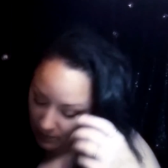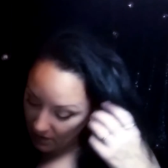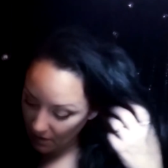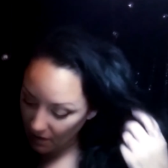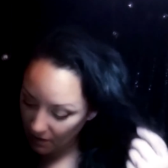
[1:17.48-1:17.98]

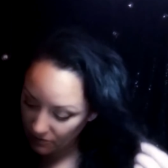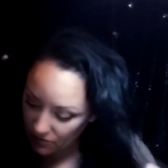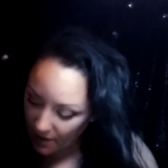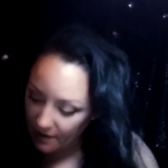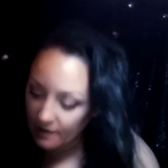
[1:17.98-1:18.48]

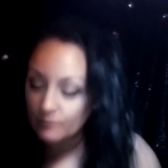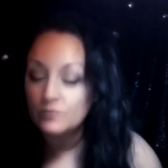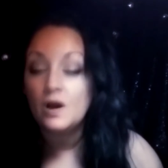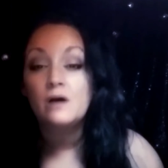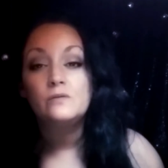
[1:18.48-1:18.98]
because I
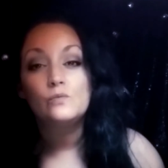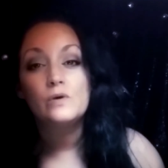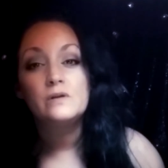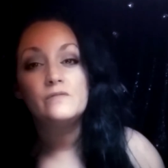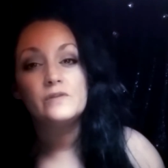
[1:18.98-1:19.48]
am not
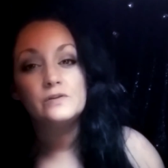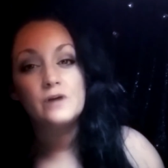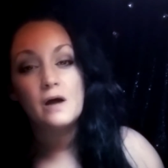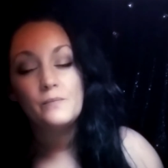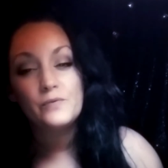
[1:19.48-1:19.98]
one of the
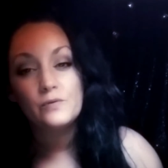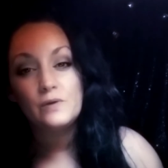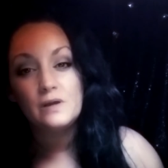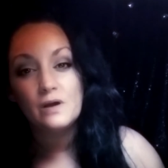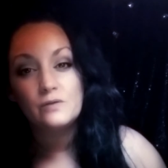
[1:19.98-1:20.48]
top
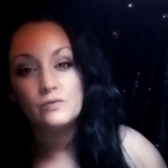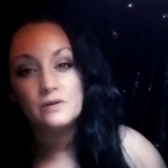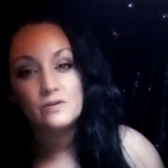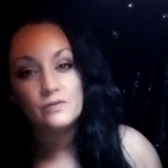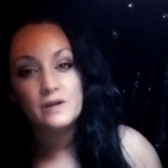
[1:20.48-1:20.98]

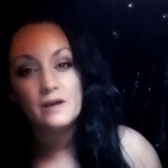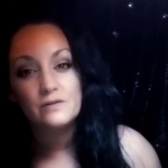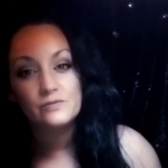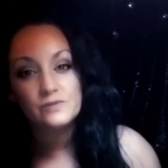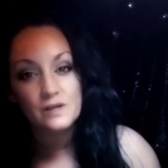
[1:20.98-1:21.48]
300
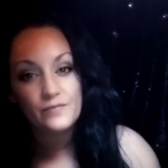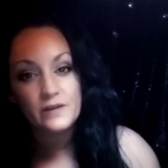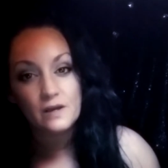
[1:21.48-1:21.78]
creators in the